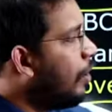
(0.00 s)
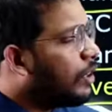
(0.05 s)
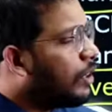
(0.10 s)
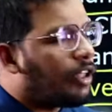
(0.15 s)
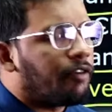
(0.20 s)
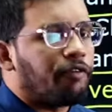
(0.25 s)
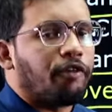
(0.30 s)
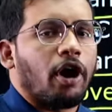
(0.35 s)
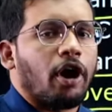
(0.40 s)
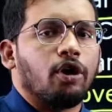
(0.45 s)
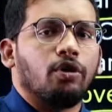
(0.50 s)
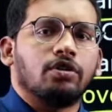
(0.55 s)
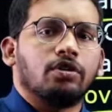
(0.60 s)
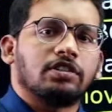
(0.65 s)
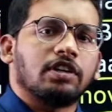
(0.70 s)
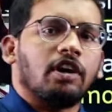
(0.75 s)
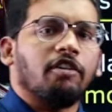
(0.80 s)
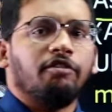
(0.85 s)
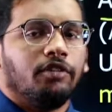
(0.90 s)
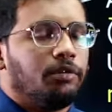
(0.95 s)
The
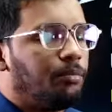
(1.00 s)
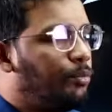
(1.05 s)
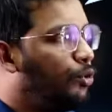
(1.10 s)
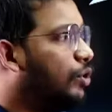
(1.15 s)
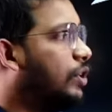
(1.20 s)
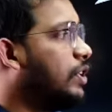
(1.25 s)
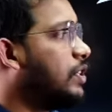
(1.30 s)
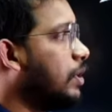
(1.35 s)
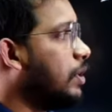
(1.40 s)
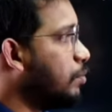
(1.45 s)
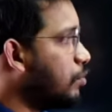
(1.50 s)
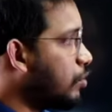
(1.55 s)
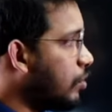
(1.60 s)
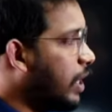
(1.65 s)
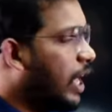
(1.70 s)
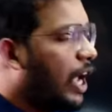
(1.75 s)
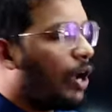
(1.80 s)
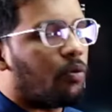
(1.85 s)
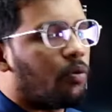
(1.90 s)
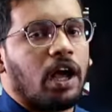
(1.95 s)
followers of Buddhism. So
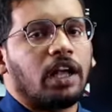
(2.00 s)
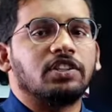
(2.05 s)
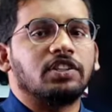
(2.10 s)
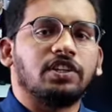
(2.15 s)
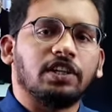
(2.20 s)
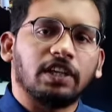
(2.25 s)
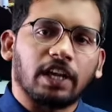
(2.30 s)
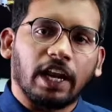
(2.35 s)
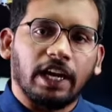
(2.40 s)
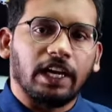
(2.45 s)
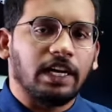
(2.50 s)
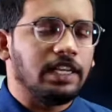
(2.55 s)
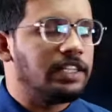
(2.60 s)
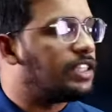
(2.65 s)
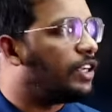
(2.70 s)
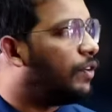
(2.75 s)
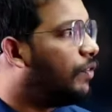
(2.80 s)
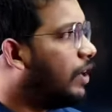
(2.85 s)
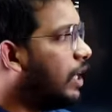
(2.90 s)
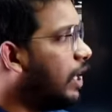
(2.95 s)
they have launched in
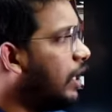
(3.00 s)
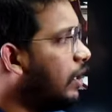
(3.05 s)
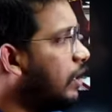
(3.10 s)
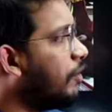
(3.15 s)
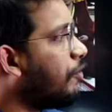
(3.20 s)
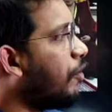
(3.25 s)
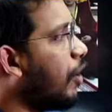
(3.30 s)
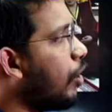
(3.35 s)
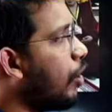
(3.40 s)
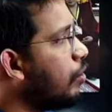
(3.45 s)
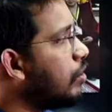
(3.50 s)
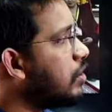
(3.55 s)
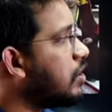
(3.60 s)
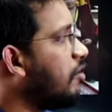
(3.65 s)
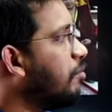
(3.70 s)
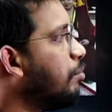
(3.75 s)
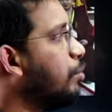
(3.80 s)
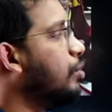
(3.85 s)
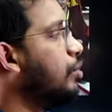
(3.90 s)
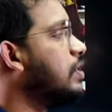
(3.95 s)
1970 the followers
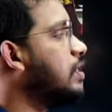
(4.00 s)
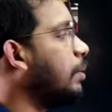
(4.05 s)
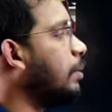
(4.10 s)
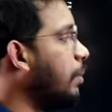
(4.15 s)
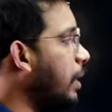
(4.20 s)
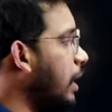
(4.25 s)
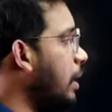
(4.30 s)
of Buddhism